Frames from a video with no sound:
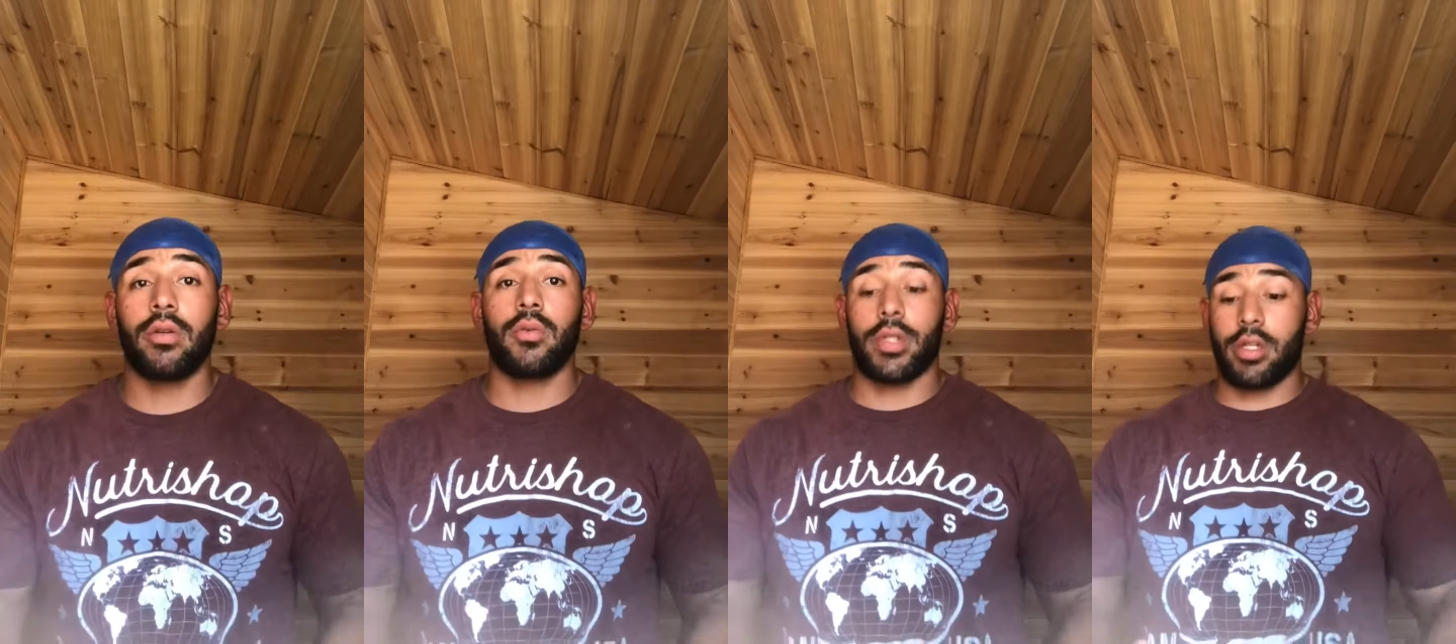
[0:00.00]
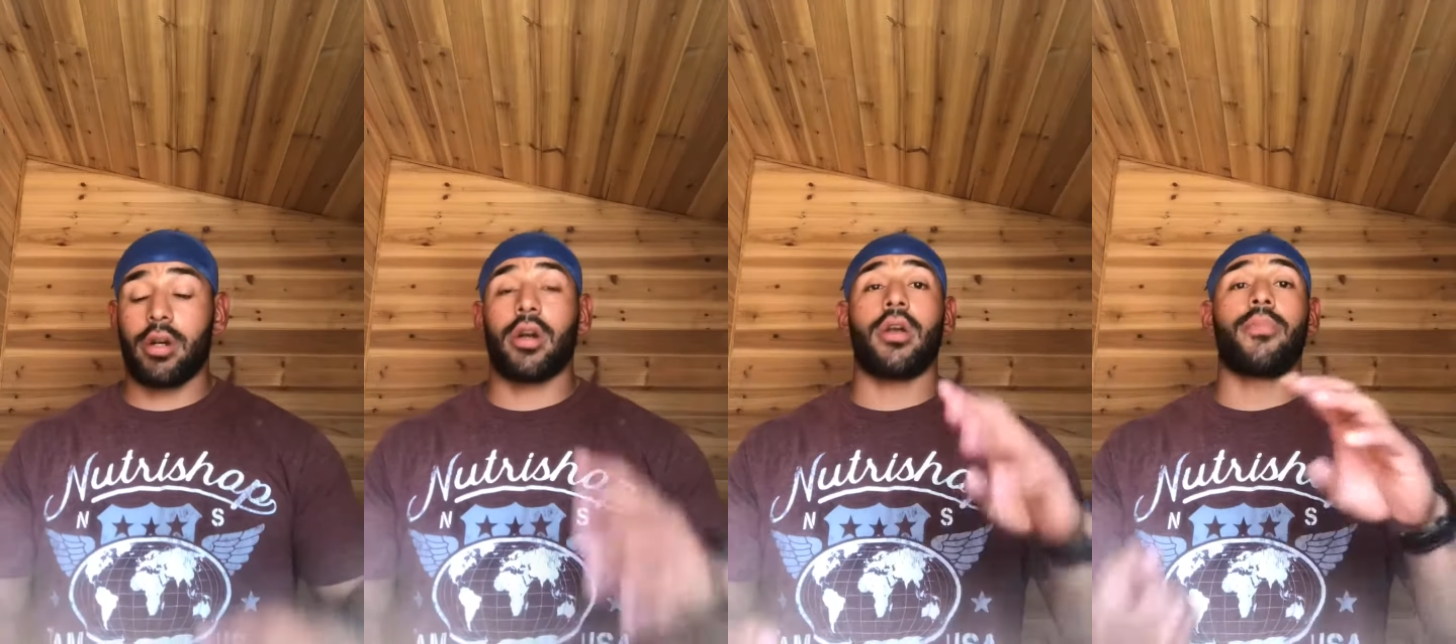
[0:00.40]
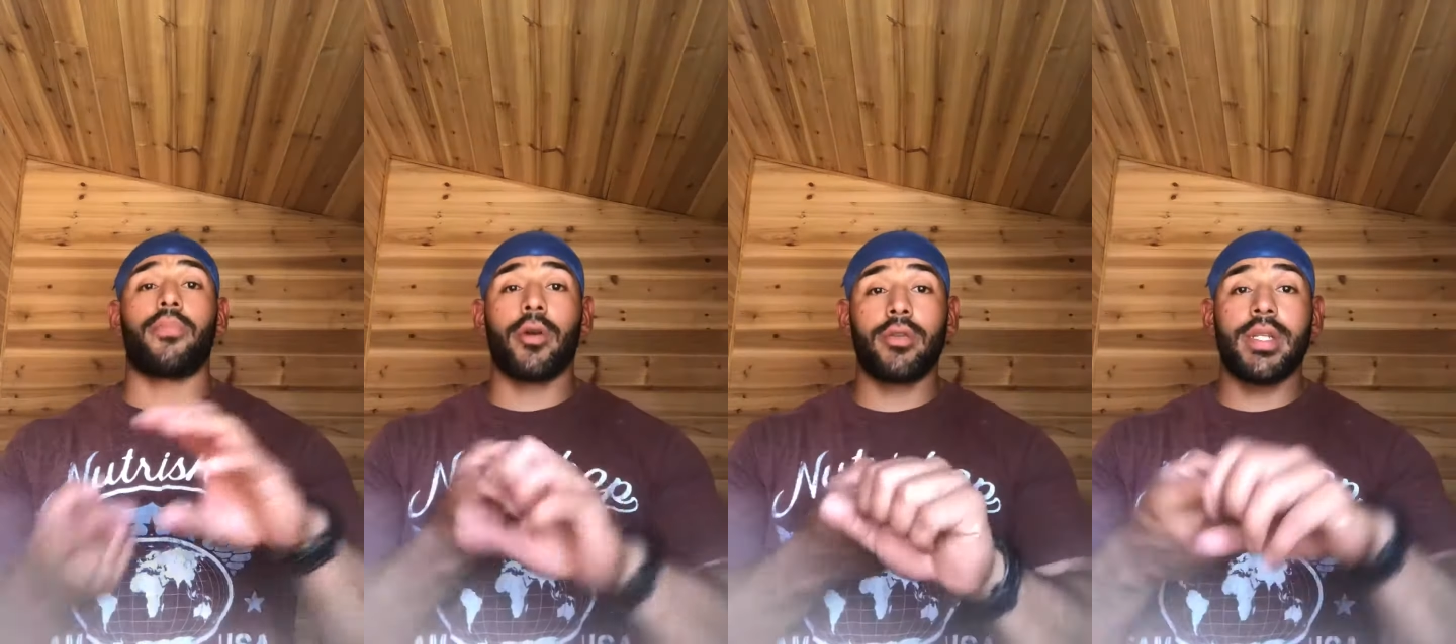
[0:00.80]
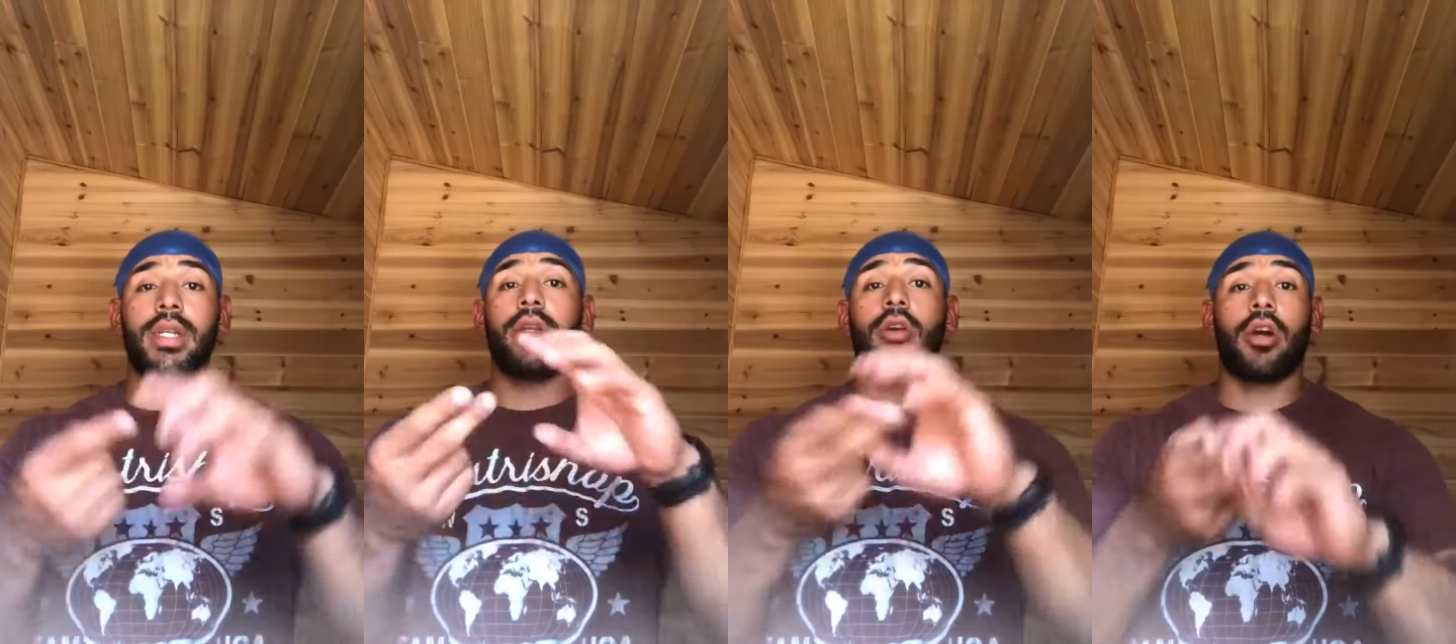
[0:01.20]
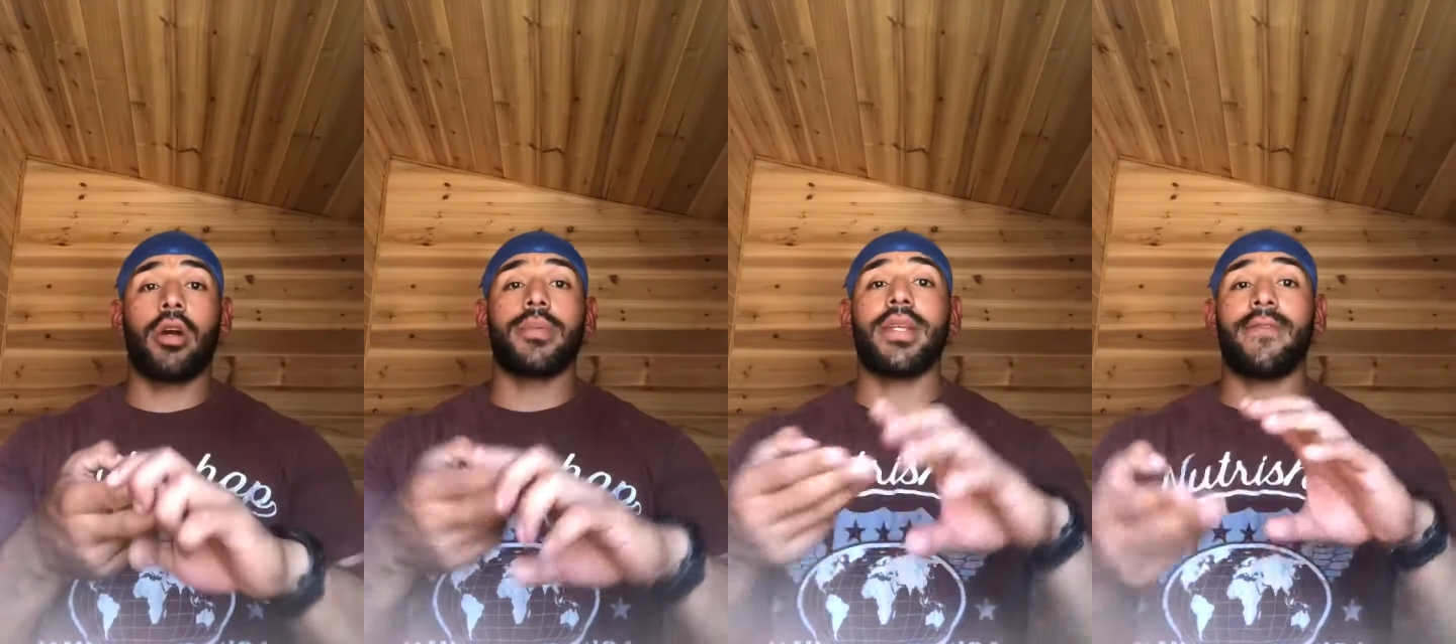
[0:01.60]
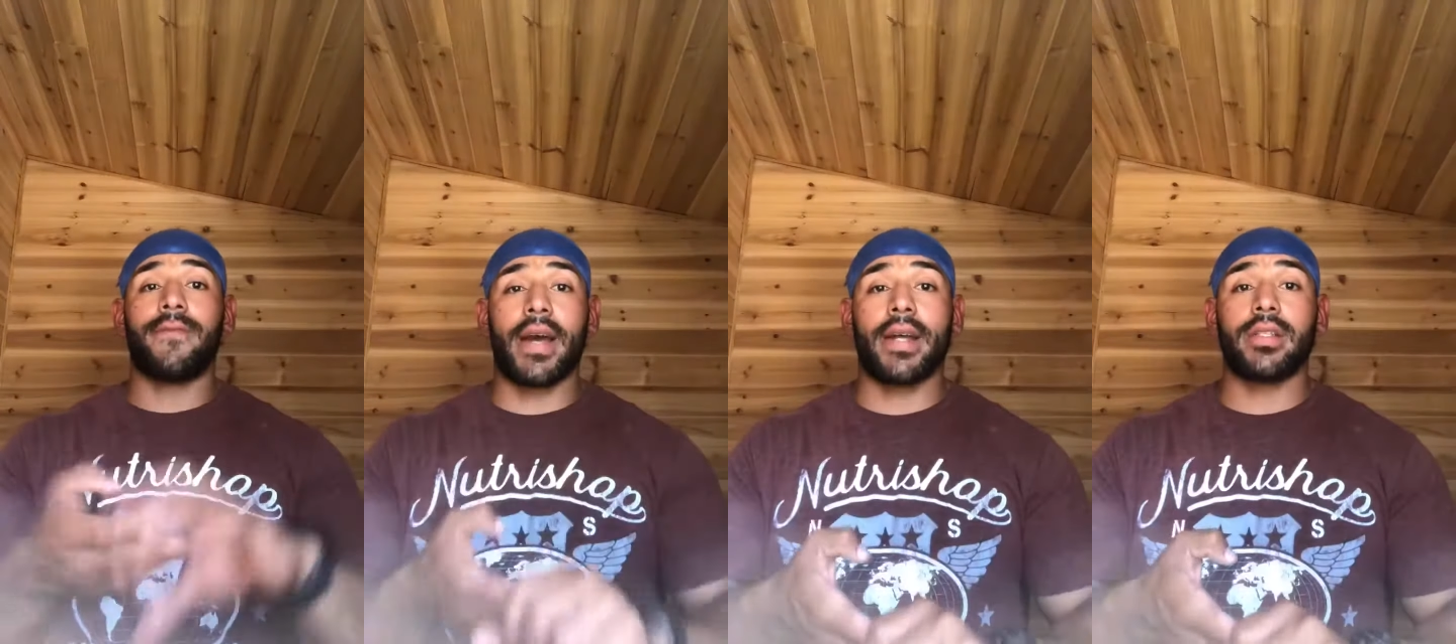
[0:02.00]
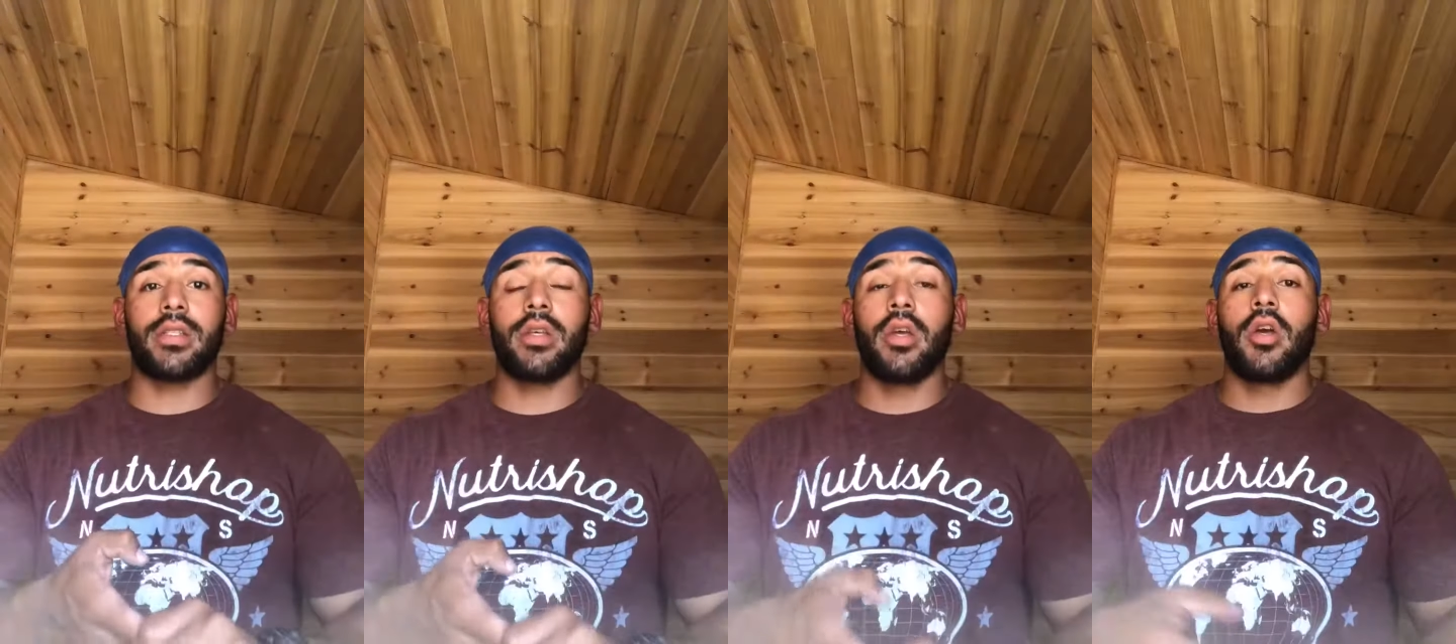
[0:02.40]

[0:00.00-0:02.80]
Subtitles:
which are protein, carbs, and fats.